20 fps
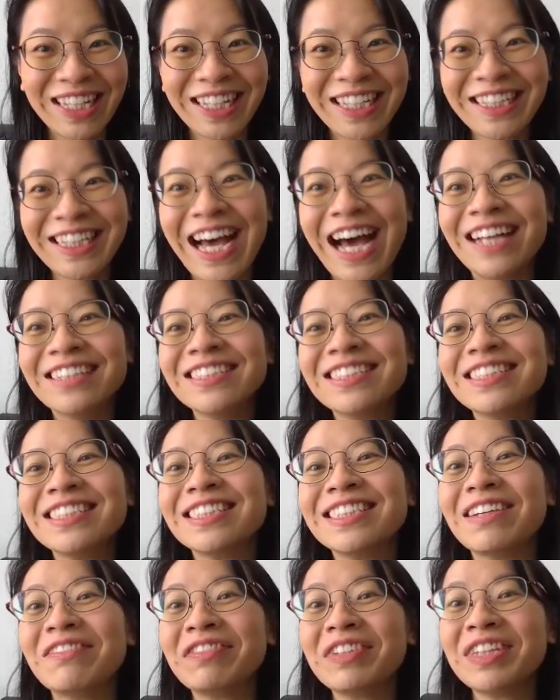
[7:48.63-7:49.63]
The answer
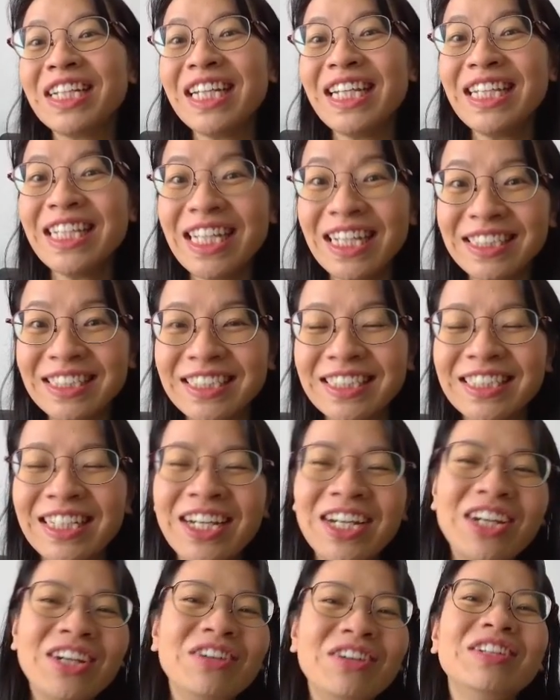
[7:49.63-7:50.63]
is definitely yes.
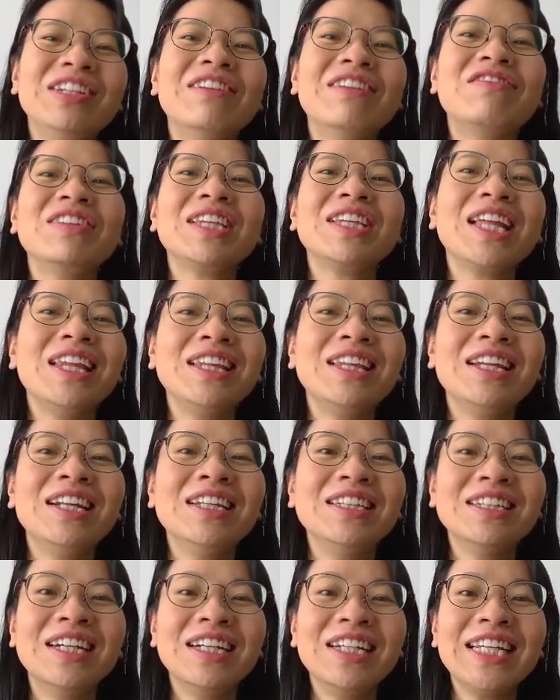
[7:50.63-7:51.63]
You
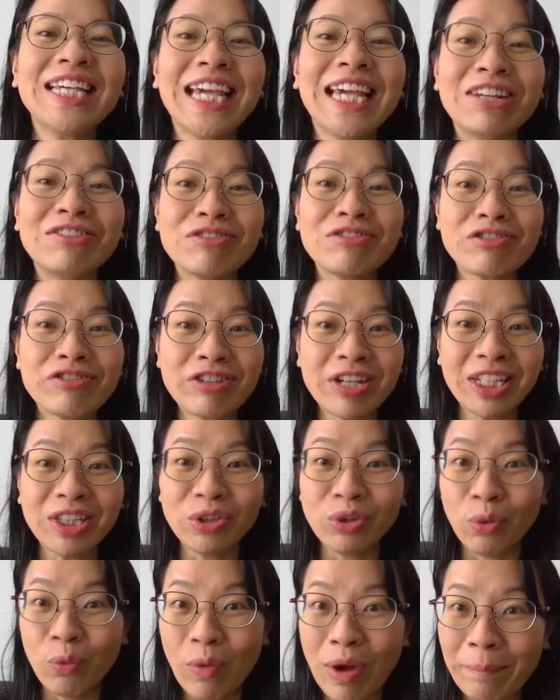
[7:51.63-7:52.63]
definitely can trade in
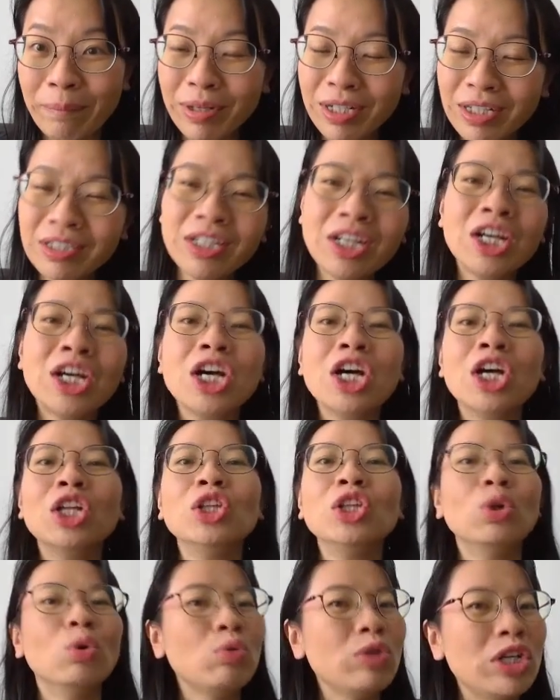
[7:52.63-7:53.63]
November,
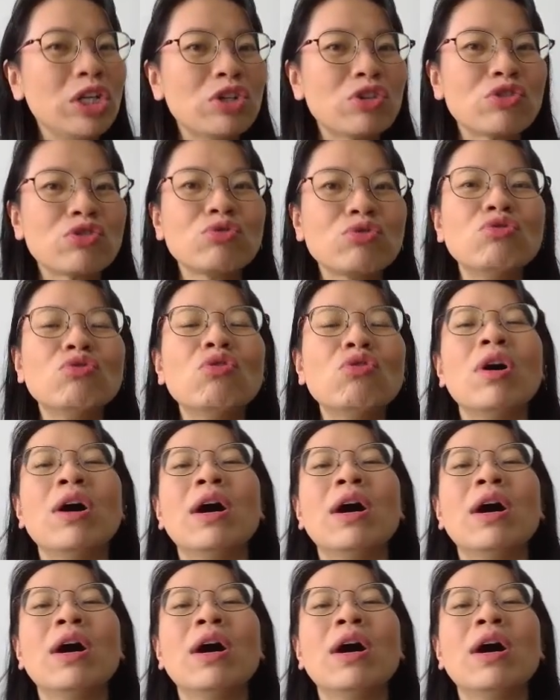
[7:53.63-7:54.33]
no issue.